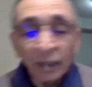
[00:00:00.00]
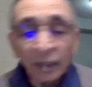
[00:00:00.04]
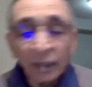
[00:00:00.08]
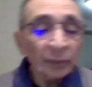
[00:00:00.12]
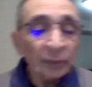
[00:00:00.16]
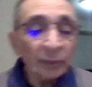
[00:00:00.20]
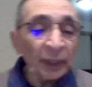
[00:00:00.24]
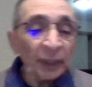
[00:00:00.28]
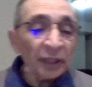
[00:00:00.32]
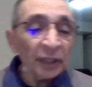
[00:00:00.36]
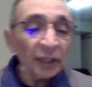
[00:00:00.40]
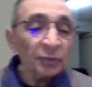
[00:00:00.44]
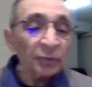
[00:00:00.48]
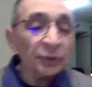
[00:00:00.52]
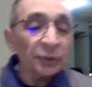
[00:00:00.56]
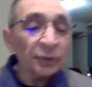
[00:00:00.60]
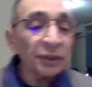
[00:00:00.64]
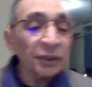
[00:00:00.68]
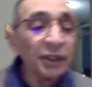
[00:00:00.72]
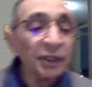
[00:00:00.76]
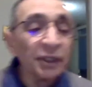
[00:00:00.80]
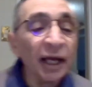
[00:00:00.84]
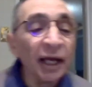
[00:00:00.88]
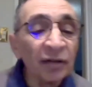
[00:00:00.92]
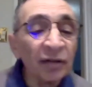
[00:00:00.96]
when he would
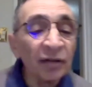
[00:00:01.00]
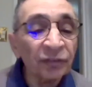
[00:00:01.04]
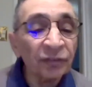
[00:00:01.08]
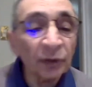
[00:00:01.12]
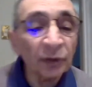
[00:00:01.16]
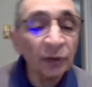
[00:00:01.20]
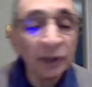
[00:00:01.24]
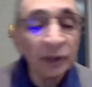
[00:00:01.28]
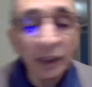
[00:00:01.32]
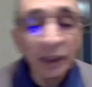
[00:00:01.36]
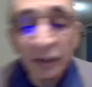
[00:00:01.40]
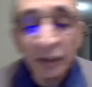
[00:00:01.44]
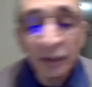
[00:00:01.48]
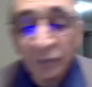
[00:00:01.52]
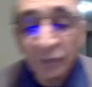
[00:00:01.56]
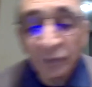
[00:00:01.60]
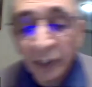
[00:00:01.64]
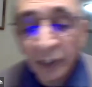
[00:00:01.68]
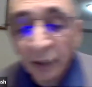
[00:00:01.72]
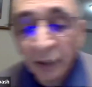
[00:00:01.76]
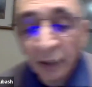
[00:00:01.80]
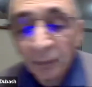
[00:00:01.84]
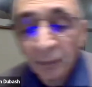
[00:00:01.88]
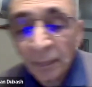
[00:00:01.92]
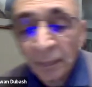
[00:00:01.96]
retire for the
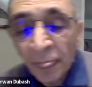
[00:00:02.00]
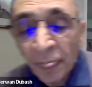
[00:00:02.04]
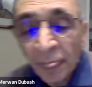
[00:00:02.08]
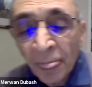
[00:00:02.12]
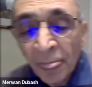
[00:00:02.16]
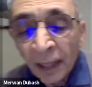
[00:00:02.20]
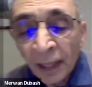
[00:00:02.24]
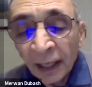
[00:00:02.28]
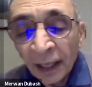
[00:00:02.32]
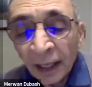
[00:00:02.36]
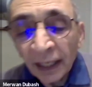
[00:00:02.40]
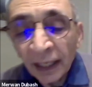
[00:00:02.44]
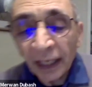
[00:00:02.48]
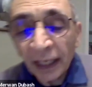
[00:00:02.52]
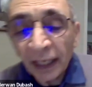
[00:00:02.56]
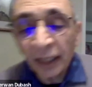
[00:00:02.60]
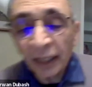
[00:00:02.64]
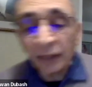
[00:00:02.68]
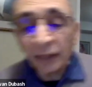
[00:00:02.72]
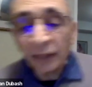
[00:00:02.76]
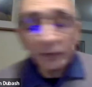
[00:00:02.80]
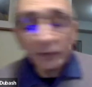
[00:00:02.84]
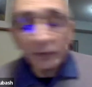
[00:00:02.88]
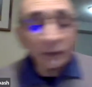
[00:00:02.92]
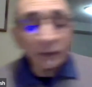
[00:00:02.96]
evening
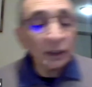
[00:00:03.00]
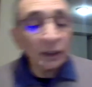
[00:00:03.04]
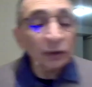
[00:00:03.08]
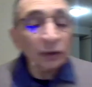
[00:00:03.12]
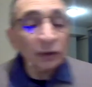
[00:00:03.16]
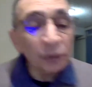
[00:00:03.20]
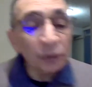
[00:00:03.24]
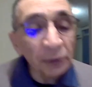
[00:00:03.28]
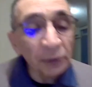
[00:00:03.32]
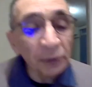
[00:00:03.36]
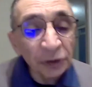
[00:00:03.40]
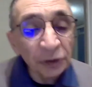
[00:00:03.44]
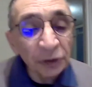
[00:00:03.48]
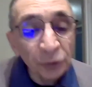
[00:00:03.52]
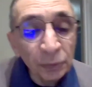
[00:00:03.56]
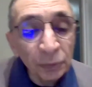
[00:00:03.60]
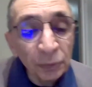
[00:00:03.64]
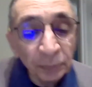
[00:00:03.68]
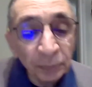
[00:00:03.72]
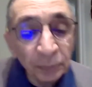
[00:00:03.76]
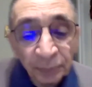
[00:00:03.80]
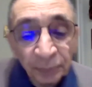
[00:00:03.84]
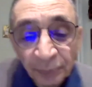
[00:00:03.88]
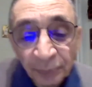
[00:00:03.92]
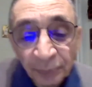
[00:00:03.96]
and return to his room.